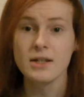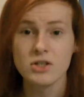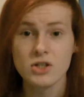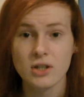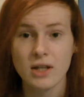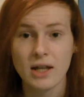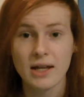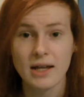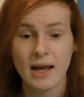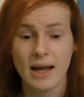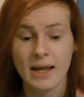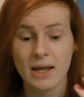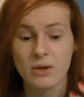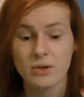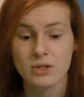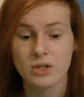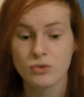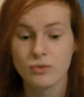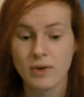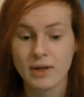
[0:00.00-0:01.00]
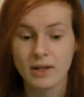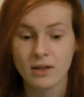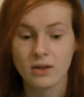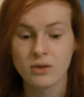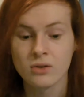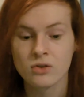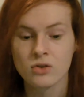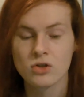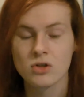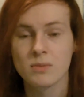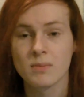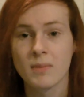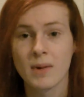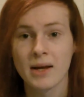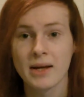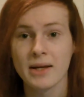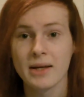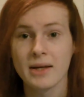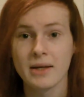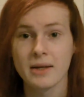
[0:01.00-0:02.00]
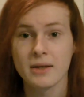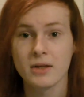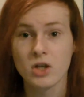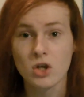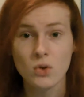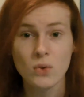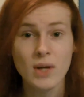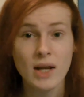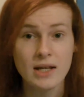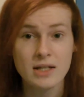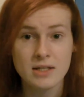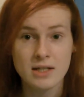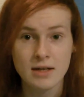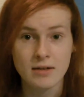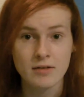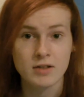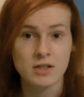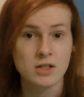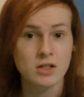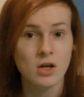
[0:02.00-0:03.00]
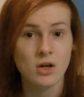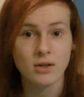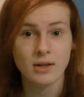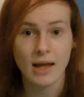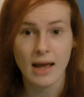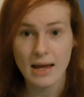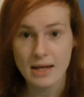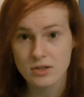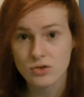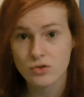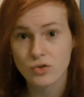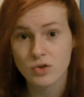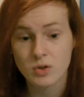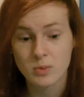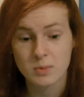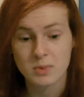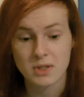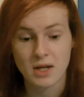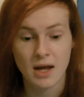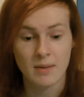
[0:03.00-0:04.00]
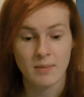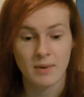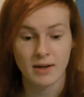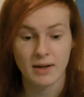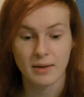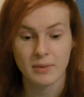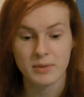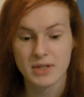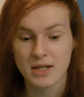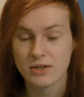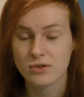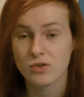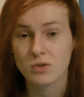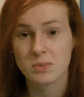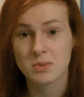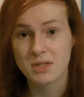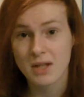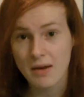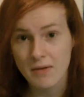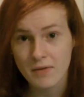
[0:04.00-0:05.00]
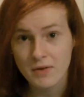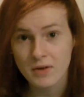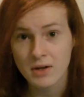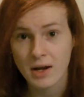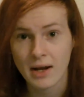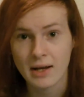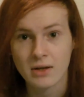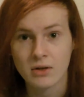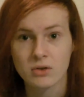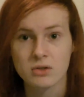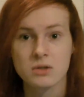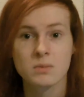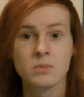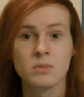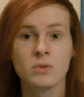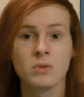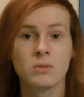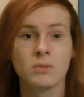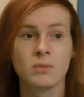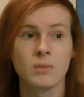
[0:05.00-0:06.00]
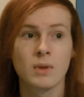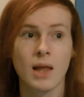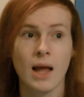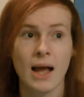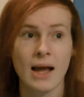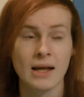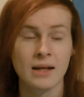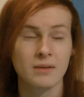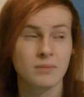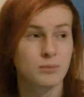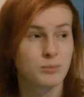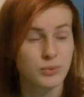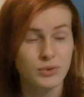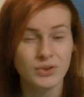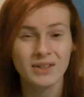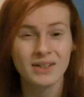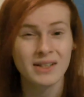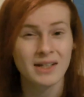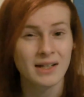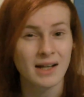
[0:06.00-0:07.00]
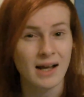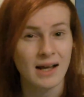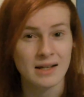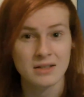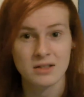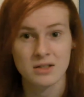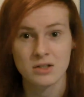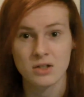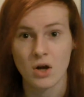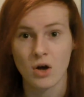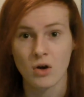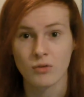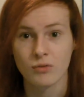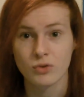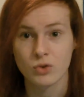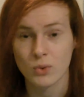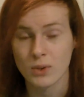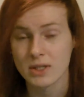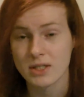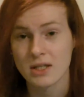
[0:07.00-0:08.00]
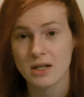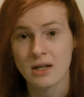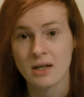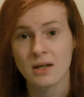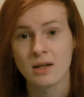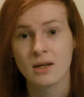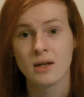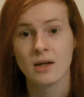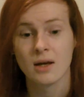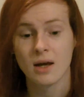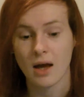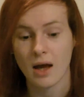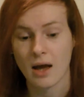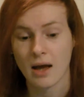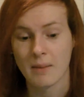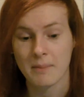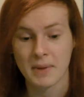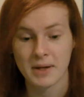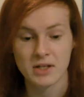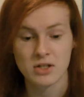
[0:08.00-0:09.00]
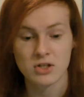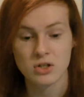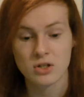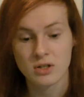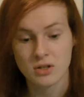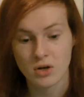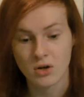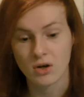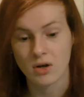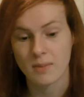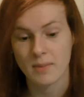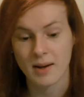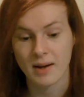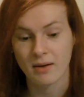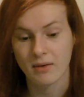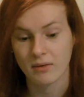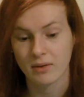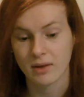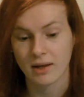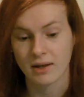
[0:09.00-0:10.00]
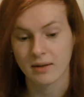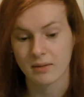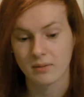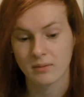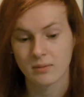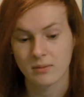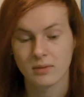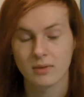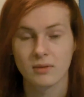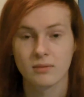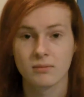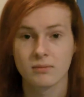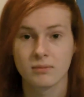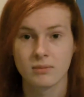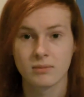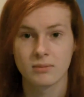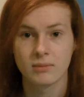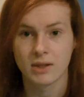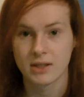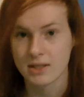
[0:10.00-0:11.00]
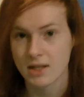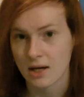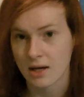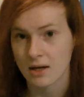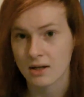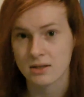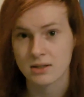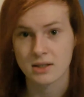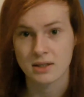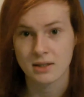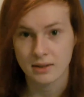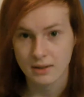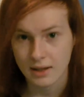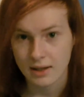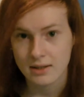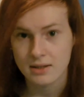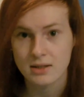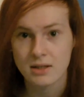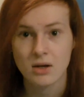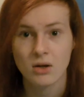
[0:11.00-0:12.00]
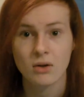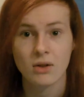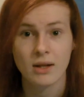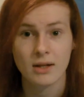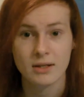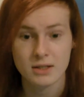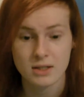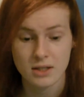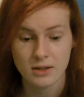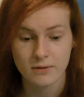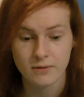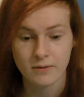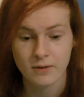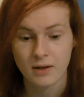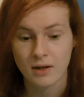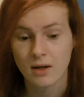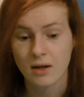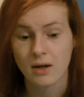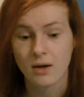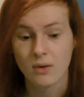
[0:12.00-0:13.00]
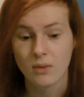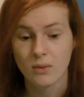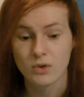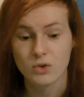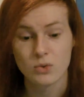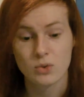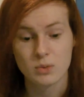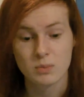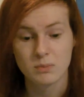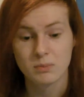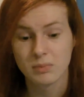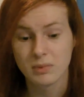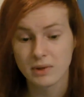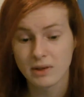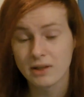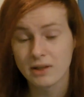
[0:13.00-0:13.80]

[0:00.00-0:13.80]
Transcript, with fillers: In July, I also relaunched my Q and A series called Ask Groups. Um, it was Ask Group Seven. I got some brilliant asks off Twitter. I managed to talk about like guitars and gigs and all that stuff, which was